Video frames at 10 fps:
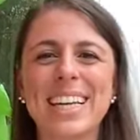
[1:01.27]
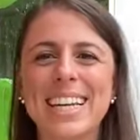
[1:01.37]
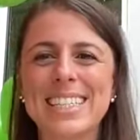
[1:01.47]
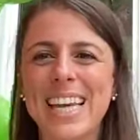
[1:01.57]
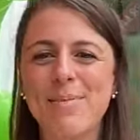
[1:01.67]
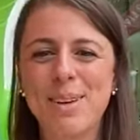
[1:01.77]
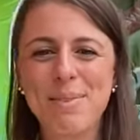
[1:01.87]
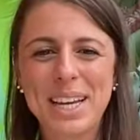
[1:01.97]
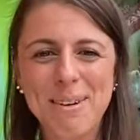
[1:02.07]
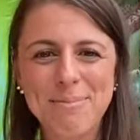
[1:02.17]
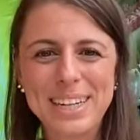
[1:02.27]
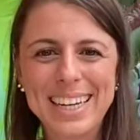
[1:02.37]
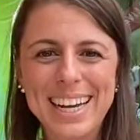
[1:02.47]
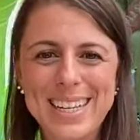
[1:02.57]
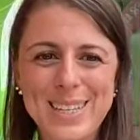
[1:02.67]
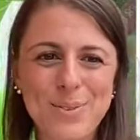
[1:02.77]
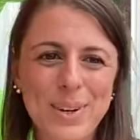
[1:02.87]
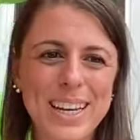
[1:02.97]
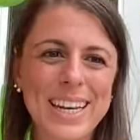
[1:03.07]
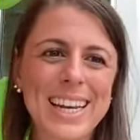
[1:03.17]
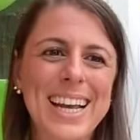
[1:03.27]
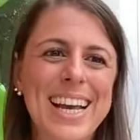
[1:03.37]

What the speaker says: He's keeping me company as we